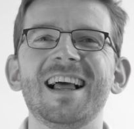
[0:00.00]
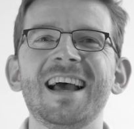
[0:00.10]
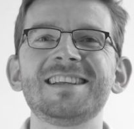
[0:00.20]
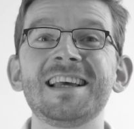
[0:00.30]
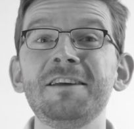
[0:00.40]

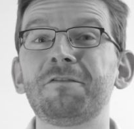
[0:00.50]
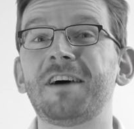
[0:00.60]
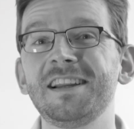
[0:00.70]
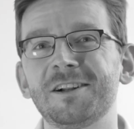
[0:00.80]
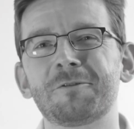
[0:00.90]
As a
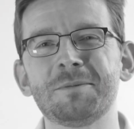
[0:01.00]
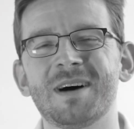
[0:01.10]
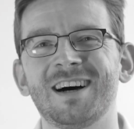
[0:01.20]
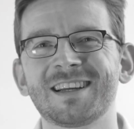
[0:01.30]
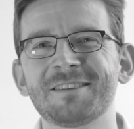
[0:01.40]
final
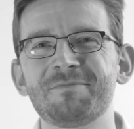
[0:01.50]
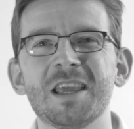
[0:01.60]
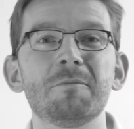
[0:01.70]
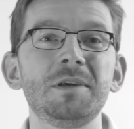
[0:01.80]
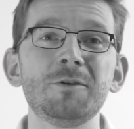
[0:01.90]
remark,
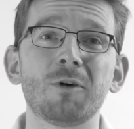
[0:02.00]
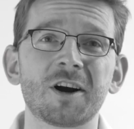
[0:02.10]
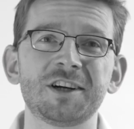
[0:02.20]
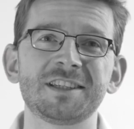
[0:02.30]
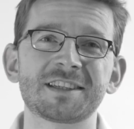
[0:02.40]
be
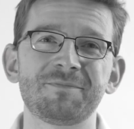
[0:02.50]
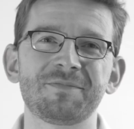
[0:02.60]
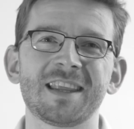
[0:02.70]
warned.